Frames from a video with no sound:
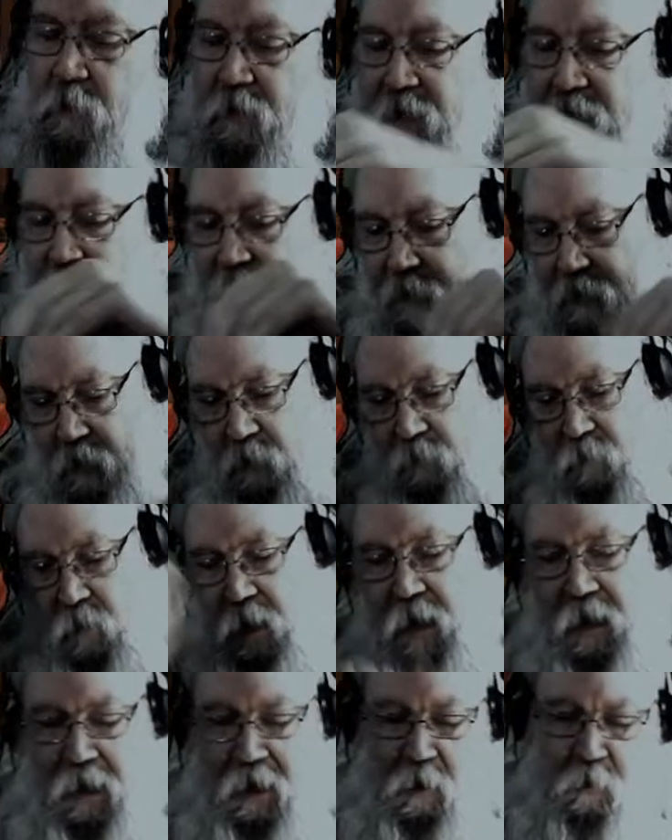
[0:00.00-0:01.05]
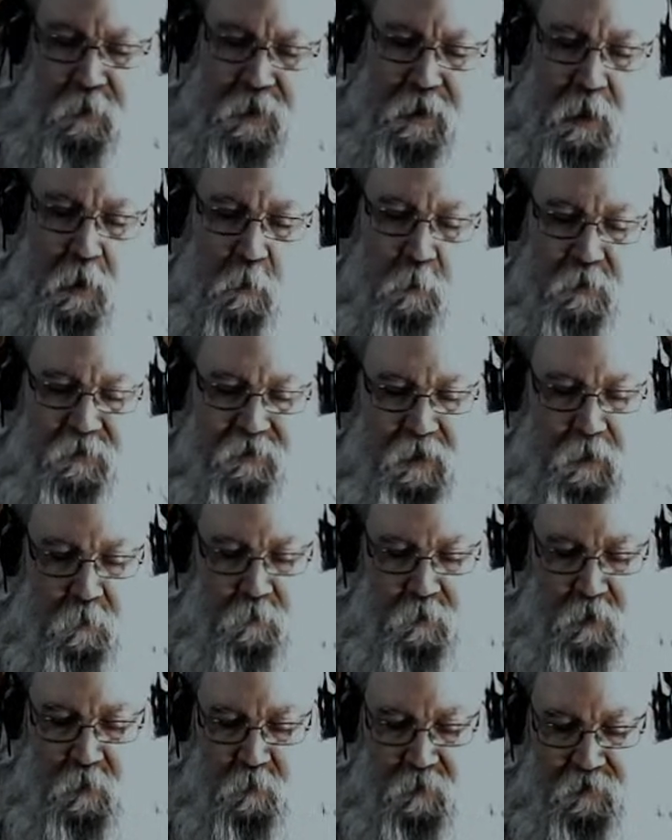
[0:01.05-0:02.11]
All right, come on over. How can I always
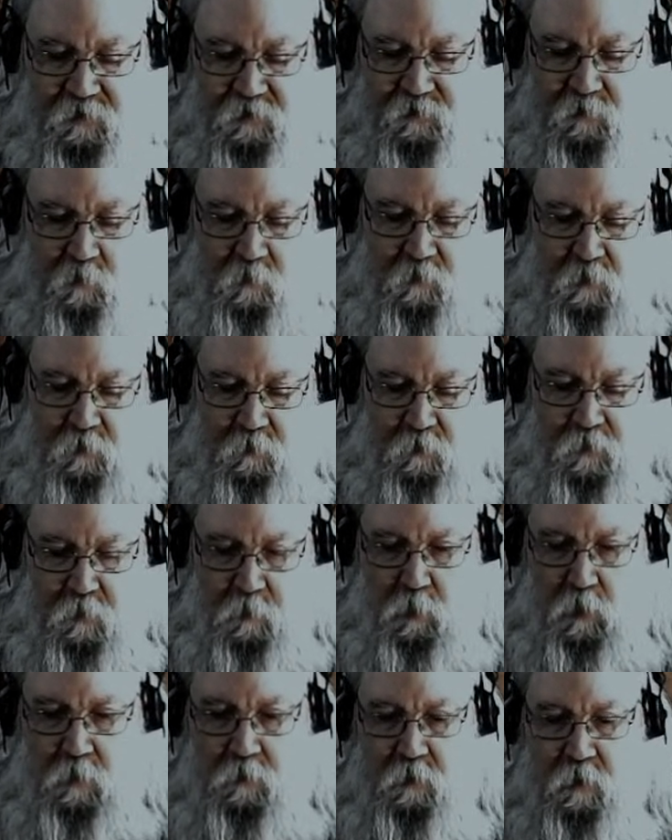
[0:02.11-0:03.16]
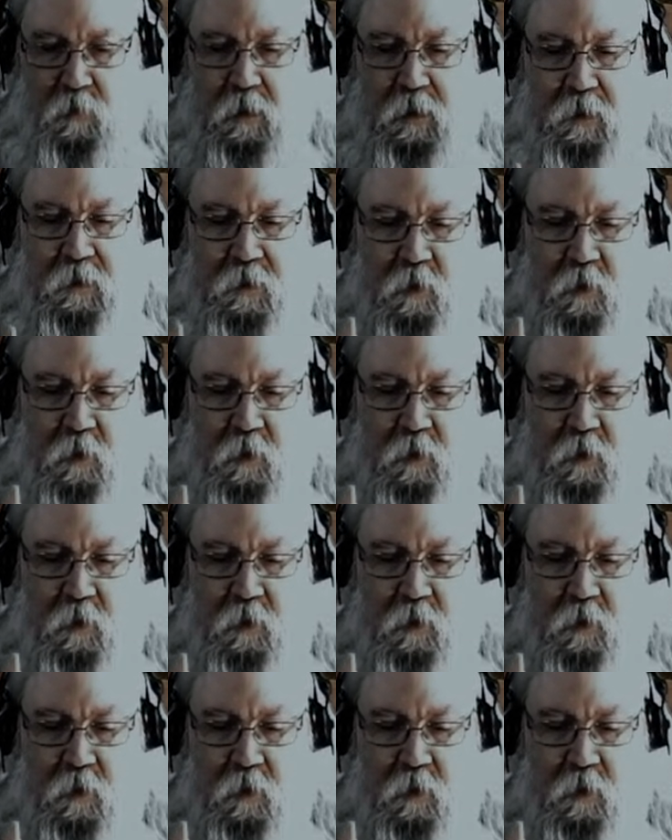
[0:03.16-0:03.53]
tell when you've been snuggling with your brother?